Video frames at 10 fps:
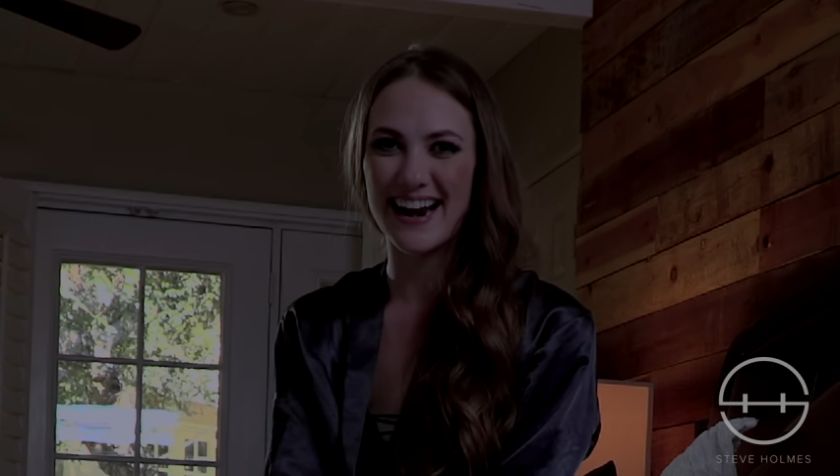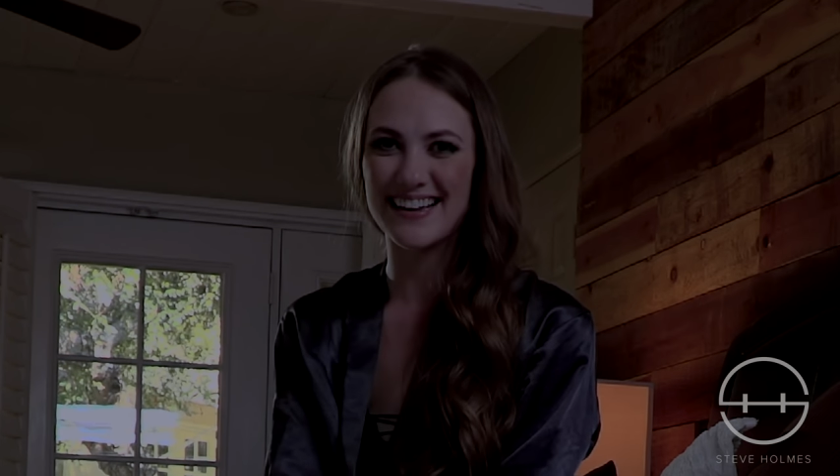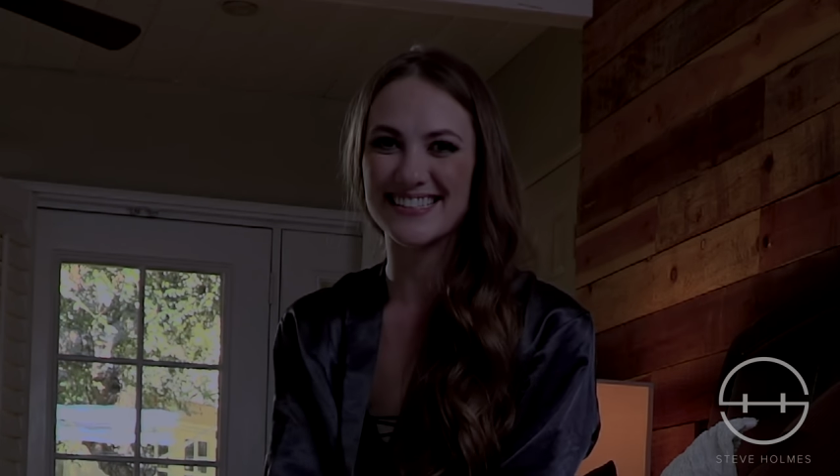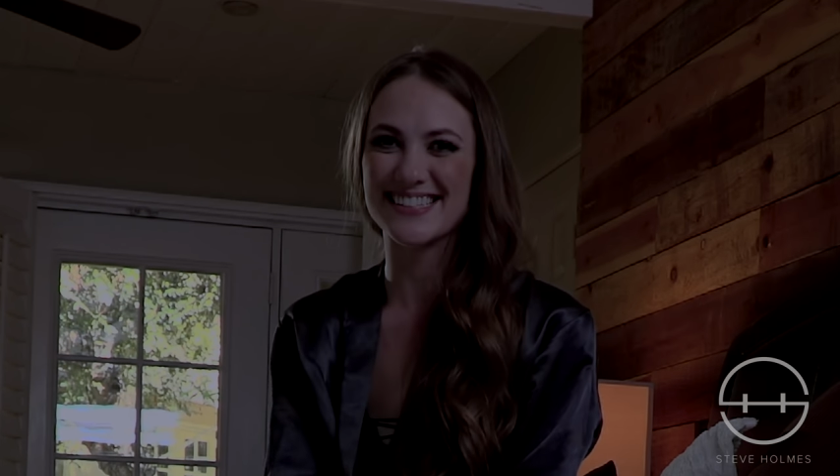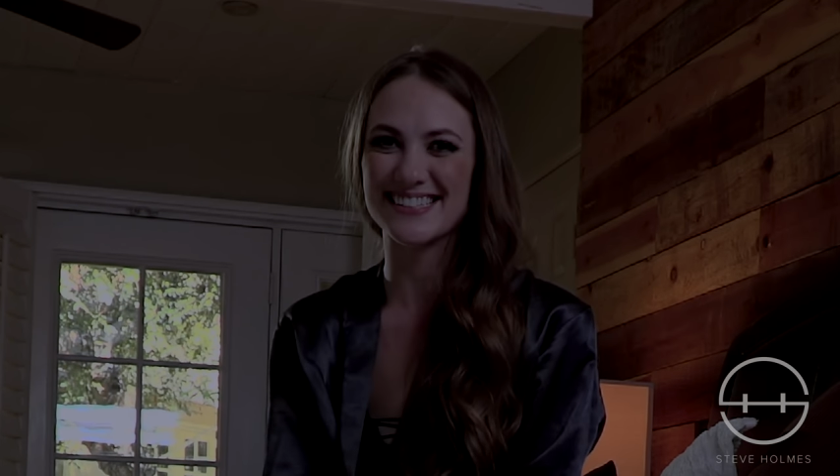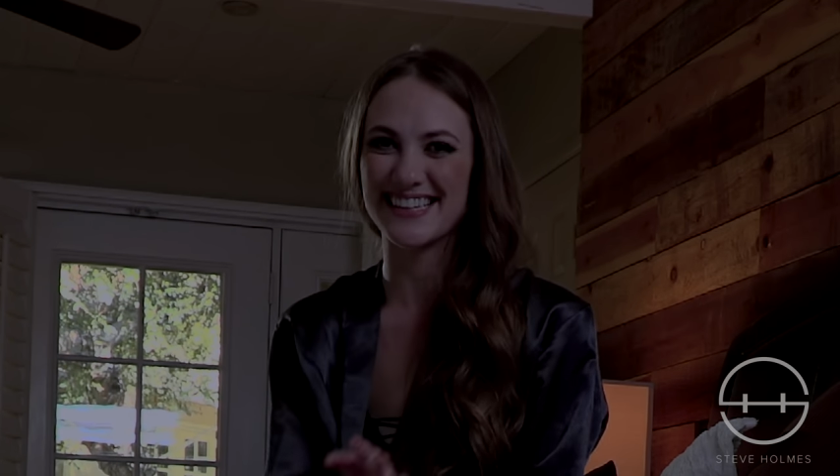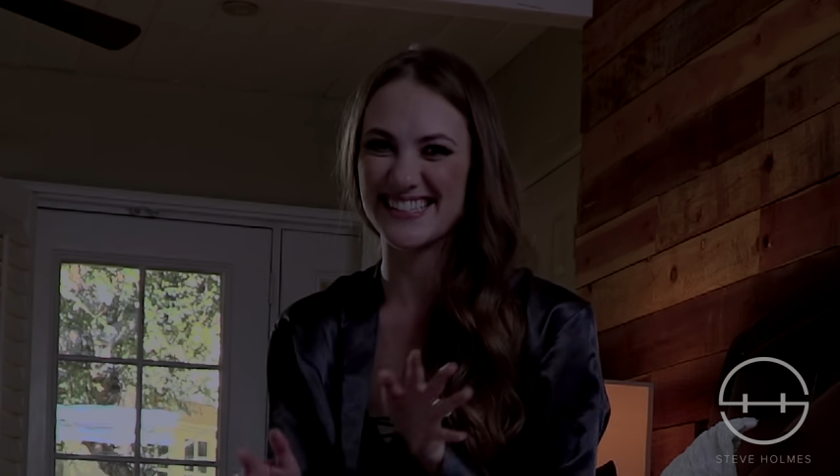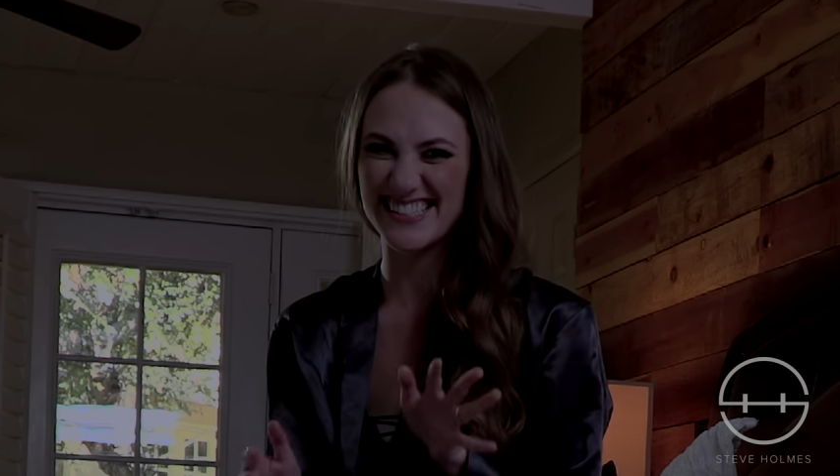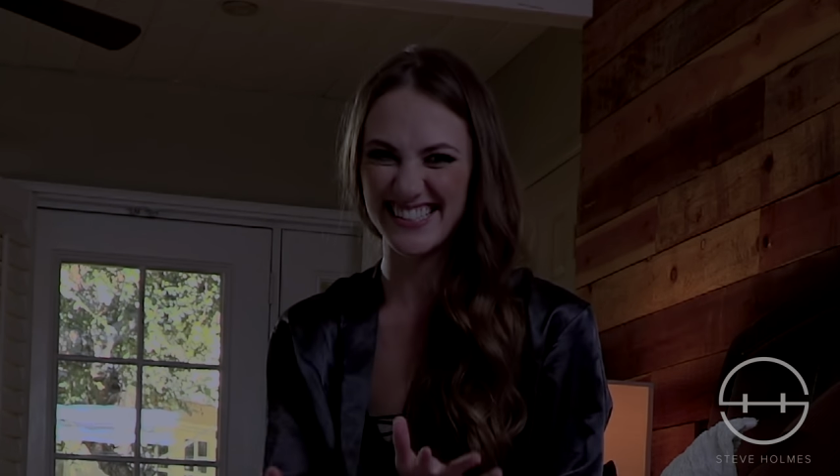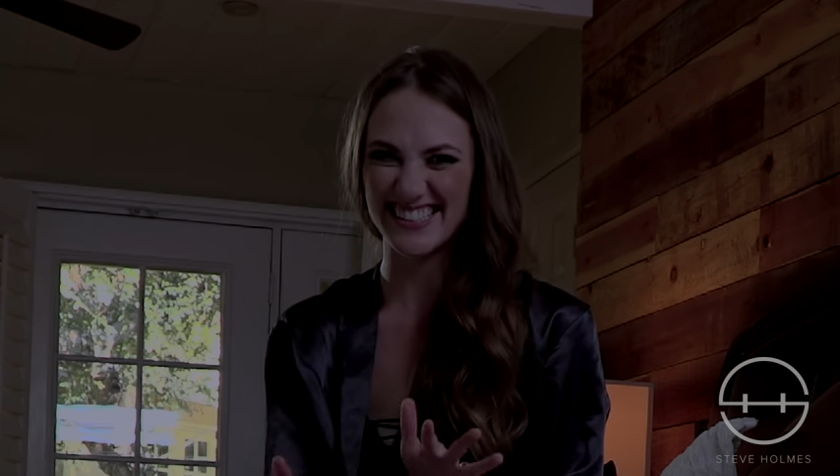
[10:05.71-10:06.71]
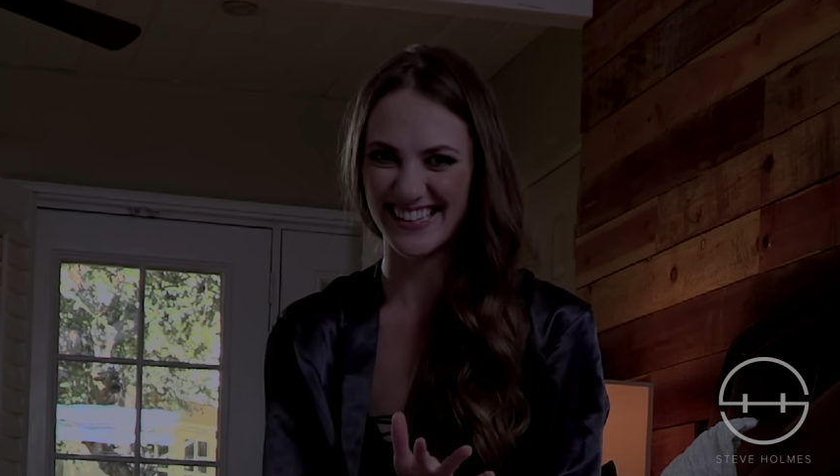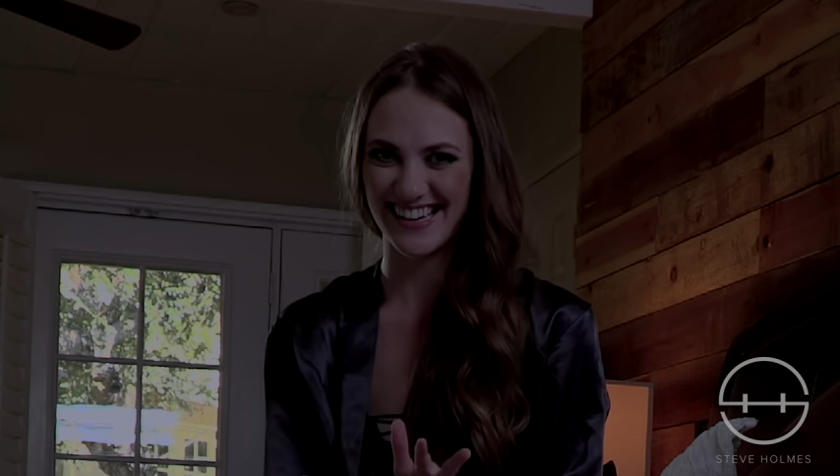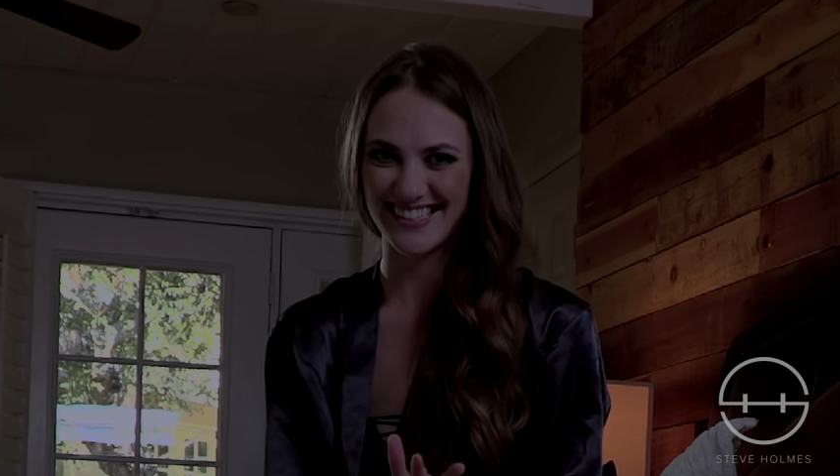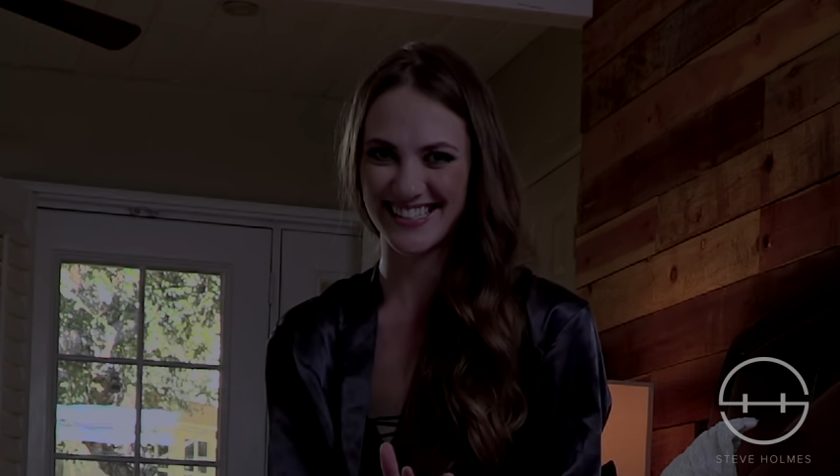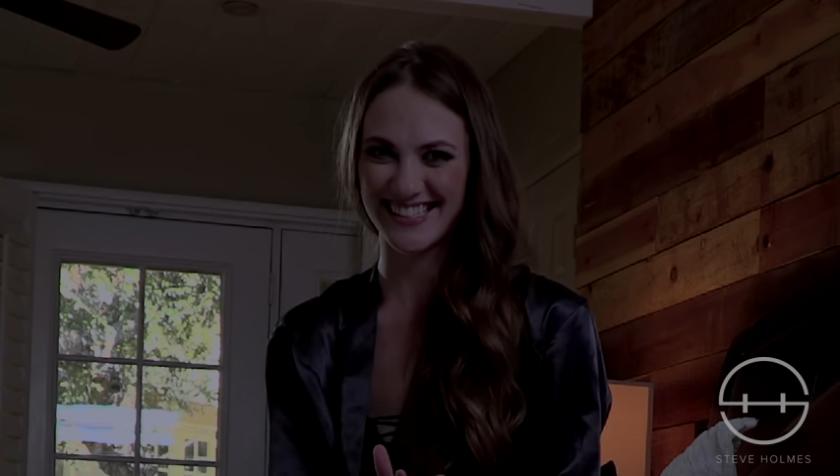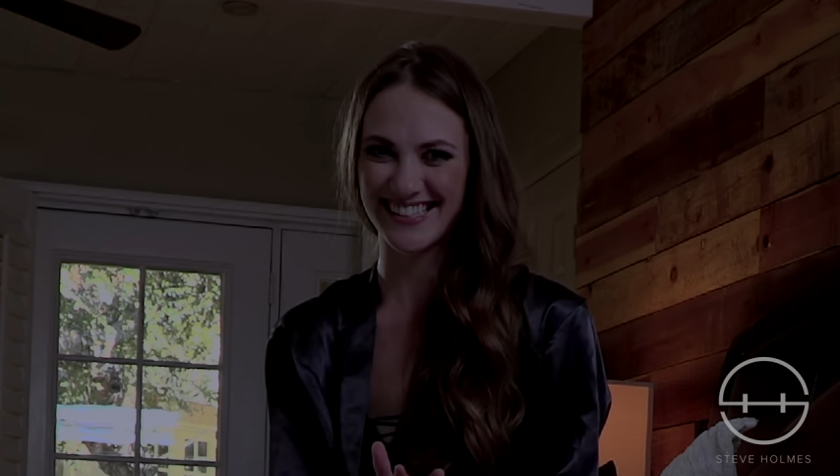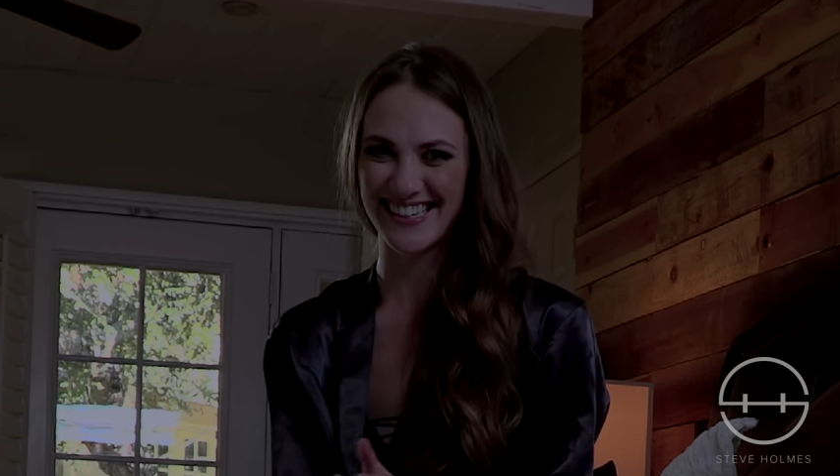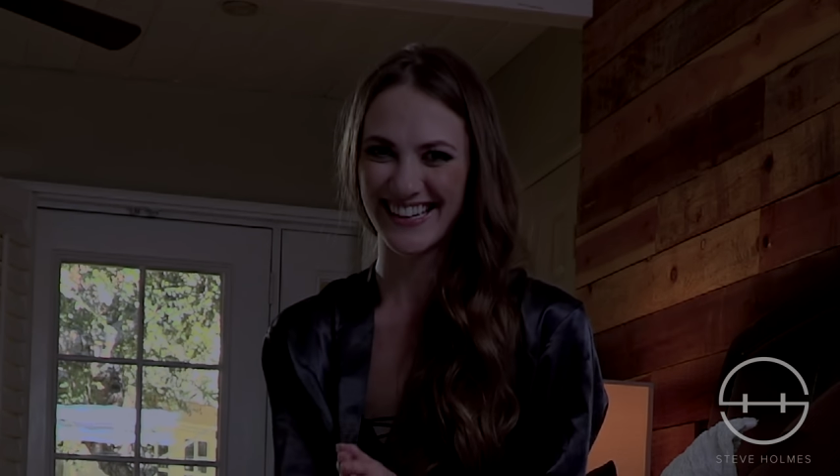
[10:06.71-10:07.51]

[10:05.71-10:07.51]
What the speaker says: until they see this,